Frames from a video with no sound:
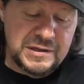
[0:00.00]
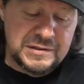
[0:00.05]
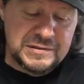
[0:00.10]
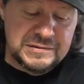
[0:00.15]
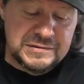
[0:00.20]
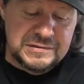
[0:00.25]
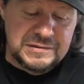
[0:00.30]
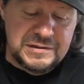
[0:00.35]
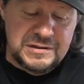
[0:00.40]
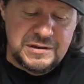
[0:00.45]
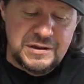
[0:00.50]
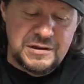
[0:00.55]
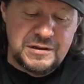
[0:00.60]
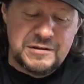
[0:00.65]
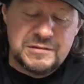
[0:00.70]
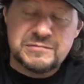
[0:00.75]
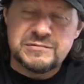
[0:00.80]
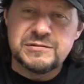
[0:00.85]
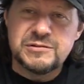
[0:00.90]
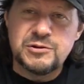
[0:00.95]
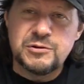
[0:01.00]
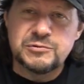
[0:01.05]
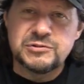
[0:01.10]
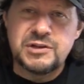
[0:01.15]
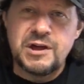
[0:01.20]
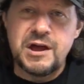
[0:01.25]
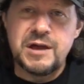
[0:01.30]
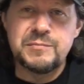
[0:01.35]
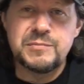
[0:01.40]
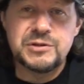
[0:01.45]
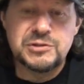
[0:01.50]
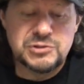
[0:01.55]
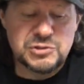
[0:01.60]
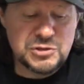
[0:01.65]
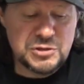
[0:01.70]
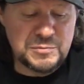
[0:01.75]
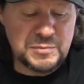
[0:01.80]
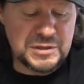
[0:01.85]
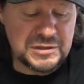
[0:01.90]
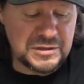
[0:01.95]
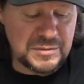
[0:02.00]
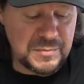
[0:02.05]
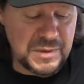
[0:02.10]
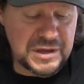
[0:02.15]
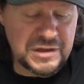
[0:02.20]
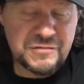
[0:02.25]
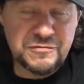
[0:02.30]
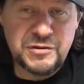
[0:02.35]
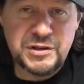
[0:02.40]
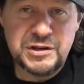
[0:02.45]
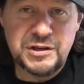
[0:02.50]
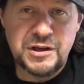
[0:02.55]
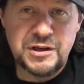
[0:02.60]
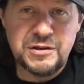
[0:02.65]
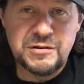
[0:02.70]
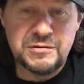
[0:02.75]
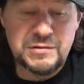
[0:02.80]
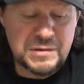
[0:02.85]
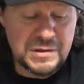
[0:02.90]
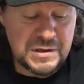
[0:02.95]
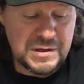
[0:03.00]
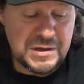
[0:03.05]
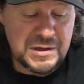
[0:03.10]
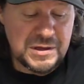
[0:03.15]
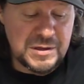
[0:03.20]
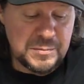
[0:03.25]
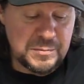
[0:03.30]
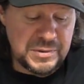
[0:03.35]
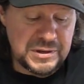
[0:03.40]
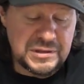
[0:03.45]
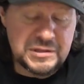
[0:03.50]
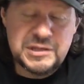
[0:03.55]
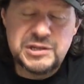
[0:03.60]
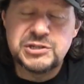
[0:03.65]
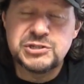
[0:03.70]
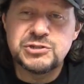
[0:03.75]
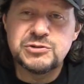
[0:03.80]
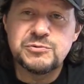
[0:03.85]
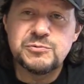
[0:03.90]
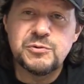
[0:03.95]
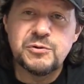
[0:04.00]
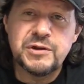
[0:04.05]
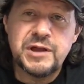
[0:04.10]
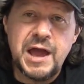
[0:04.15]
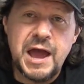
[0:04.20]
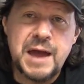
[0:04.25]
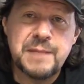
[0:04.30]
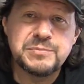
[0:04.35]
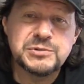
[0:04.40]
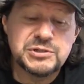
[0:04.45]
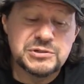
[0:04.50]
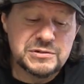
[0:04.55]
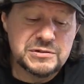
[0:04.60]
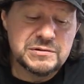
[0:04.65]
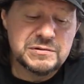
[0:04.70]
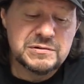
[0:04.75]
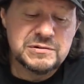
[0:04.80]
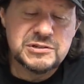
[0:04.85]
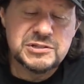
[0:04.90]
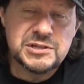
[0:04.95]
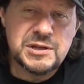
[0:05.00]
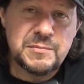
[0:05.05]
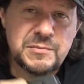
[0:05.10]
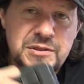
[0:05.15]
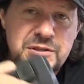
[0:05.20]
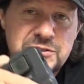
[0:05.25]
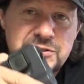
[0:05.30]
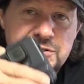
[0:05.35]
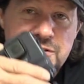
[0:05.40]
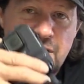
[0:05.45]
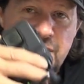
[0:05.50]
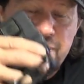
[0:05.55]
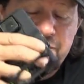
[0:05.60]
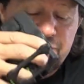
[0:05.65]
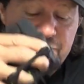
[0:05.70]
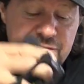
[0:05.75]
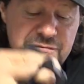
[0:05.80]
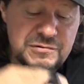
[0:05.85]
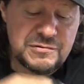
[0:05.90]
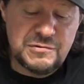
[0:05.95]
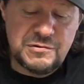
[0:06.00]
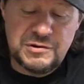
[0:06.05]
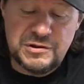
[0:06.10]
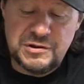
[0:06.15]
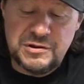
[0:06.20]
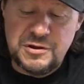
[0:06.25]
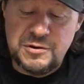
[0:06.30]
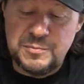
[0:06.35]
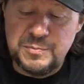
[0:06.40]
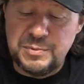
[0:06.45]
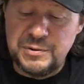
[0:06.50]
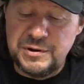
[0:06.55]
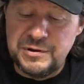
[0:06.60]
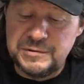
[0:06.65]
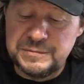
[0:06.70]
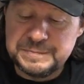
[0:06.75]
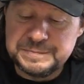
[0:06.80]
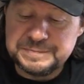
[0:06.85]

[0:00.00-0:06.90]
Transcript: it, a little time consuming to make a video, but at least you will capture some of the stuff on a GoPro.